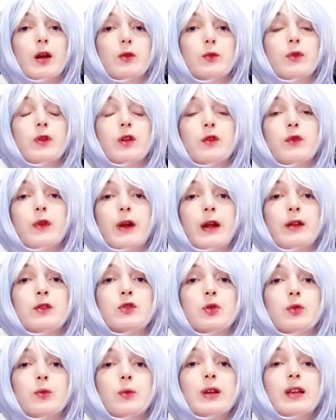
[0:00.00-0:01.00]
with her friends
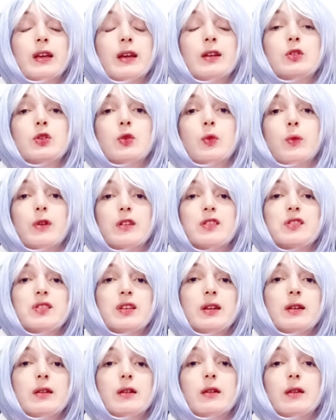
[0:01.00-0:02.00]
on weekends who are
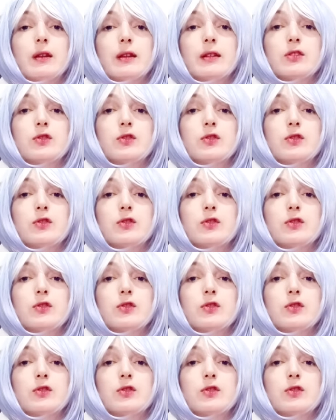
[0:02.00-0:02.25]
single and